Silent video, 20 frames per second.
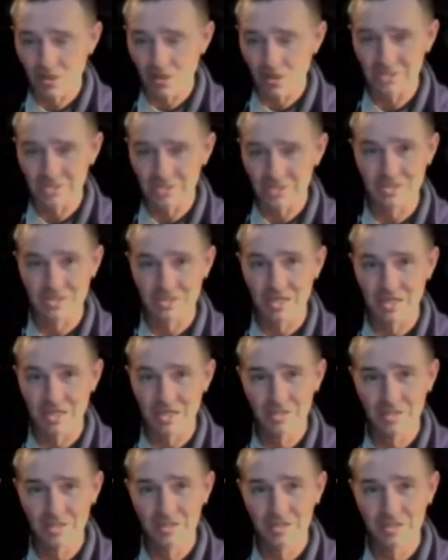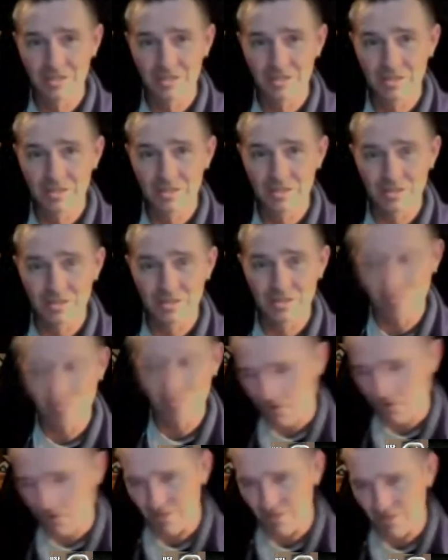You don't understand it.
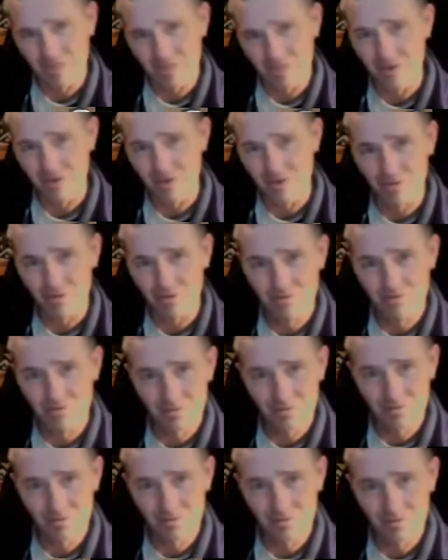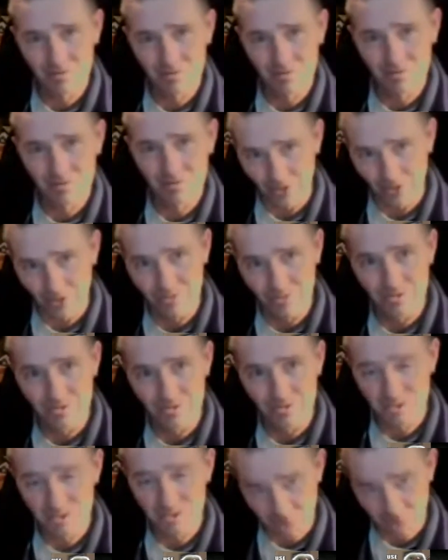You might think you do, but you
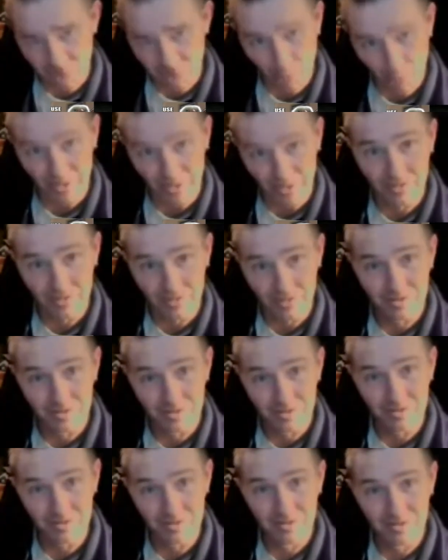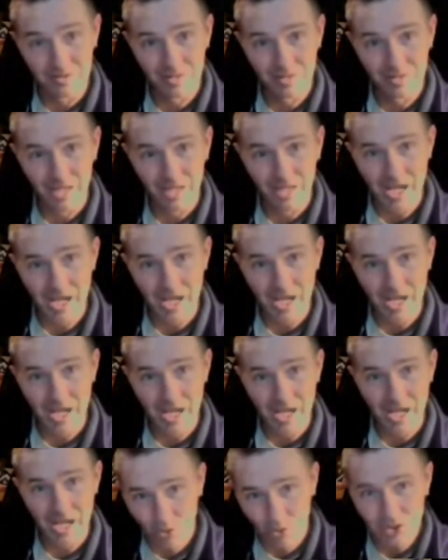don't. So stop it. Ask
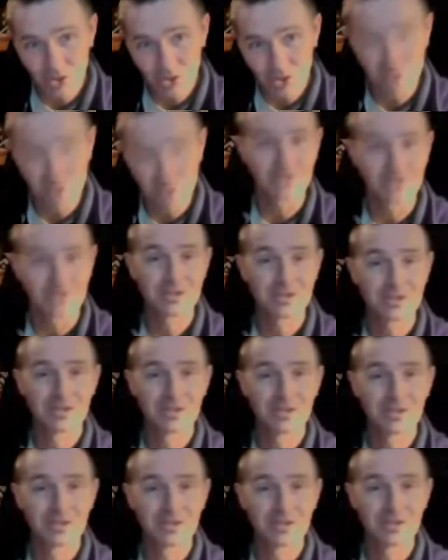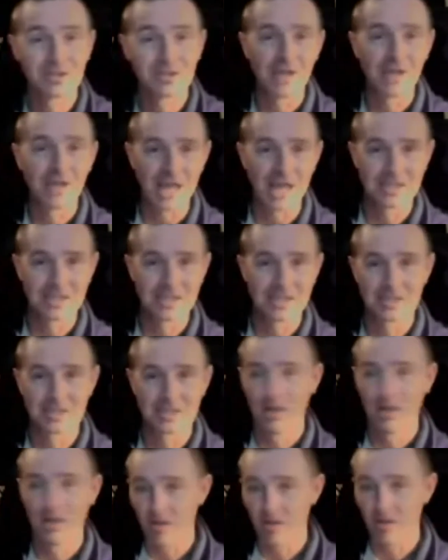questions. As
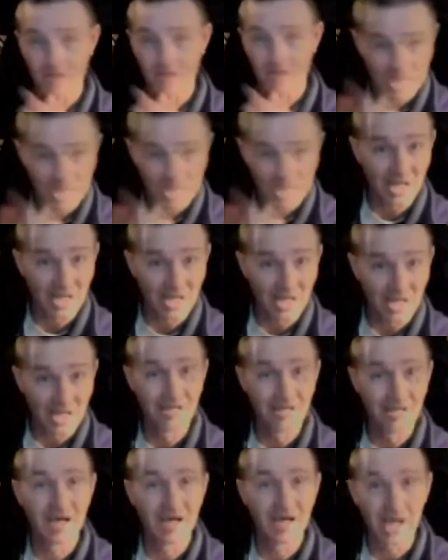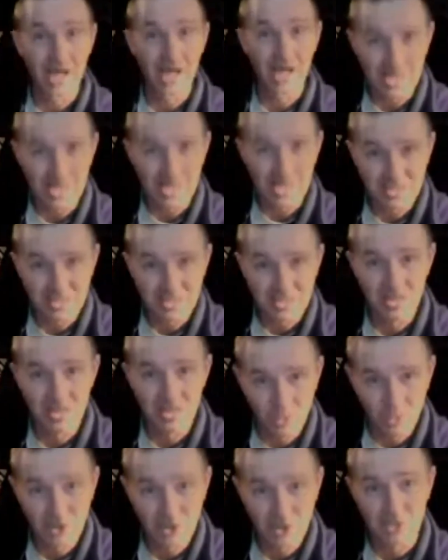king, asking
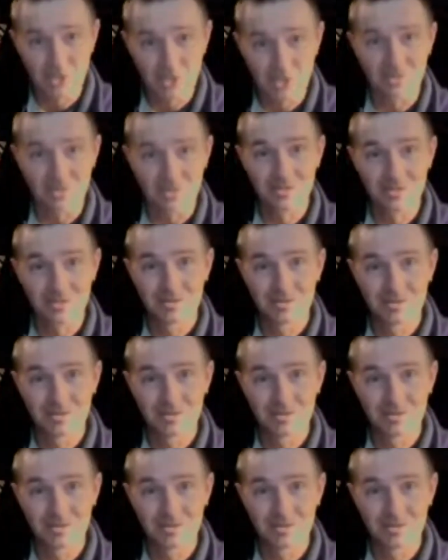questions.